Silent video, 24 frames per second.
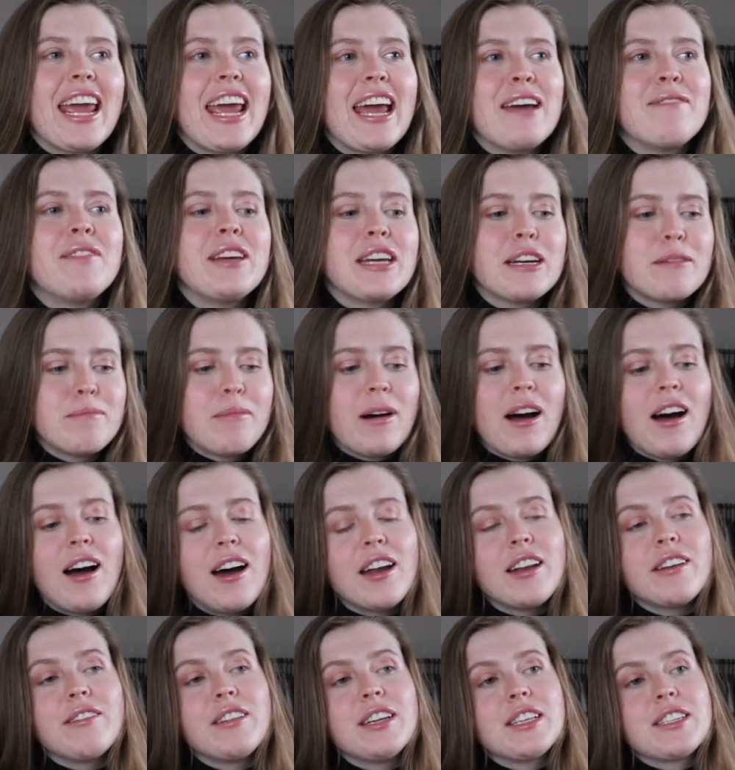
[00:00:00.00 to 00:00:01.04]
and be a
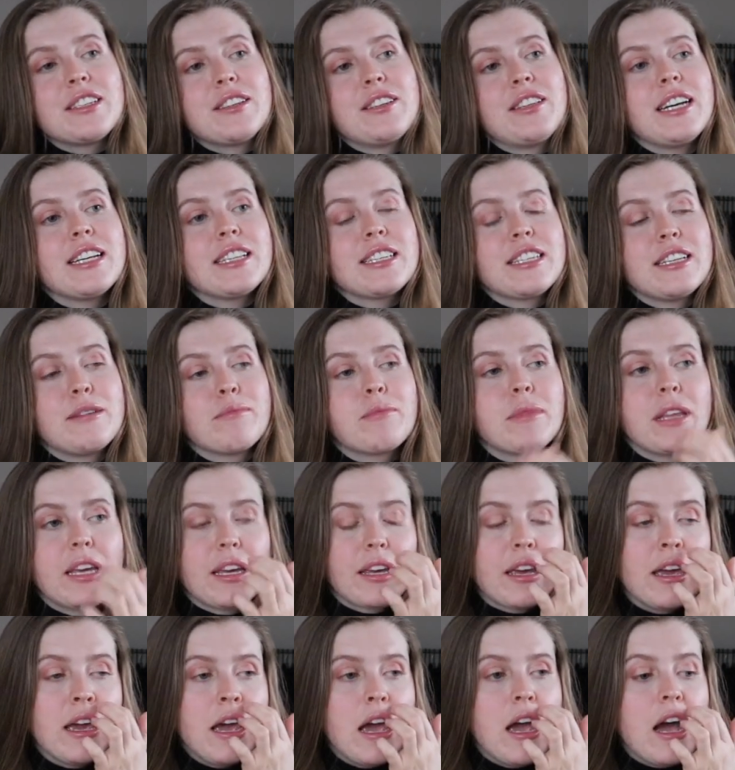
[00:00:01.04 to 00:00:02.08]
part of it. So that's
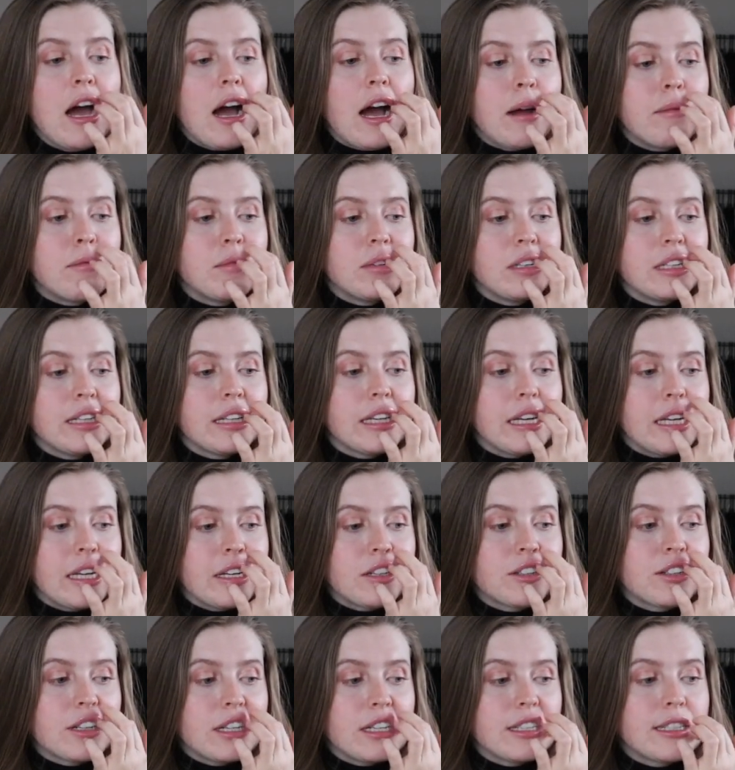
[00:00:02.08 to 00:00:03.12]
something I'm really
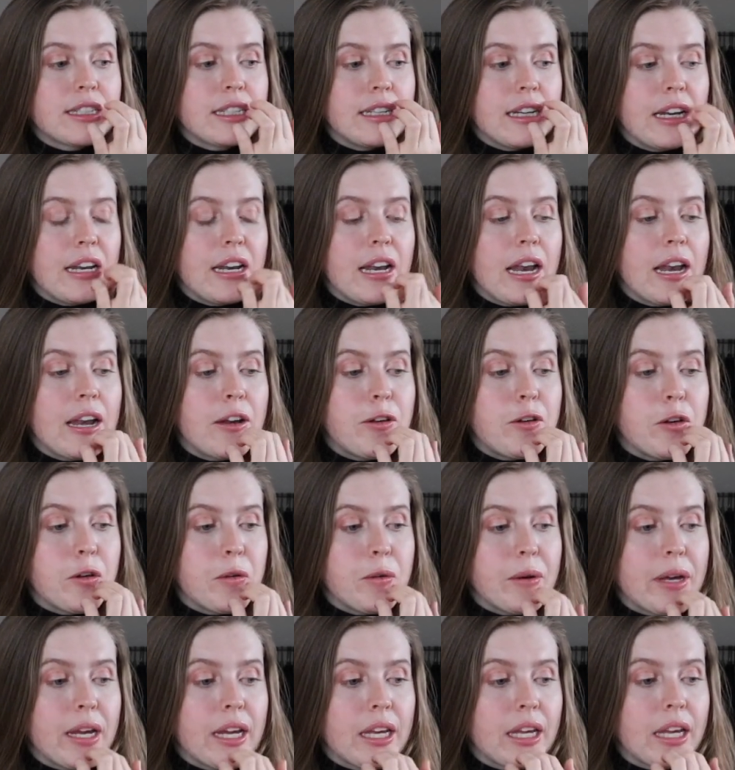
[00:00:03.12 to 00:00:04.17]
interested in
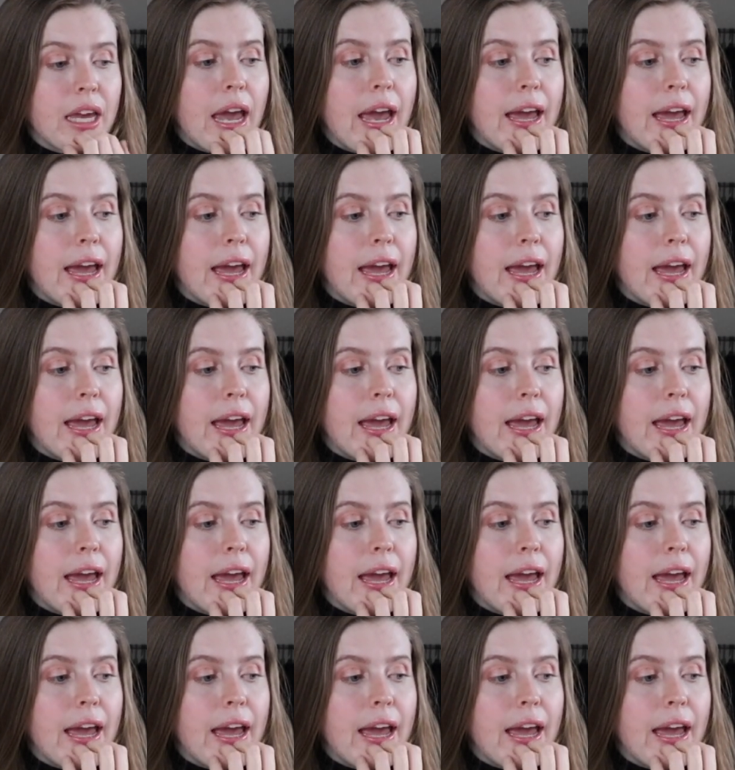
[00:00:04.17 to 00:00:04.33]
doing.